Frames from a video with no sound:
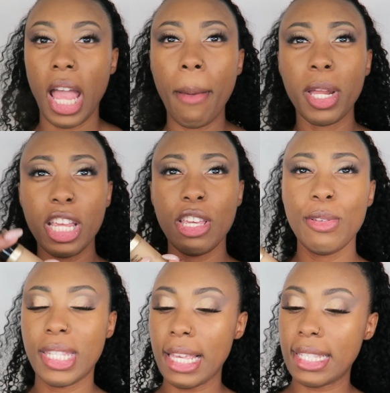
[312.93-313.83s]
I'm gonna
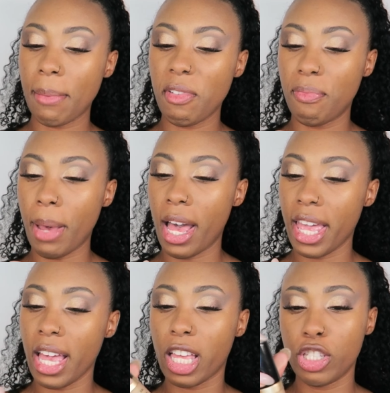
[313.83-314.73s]
use some of
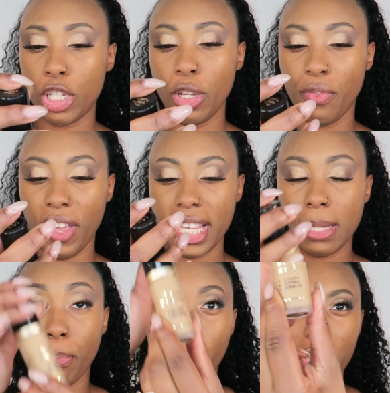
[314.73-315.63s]
my Too
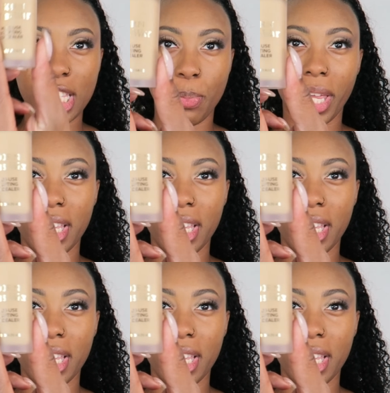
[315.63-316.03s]
Faced Born This Way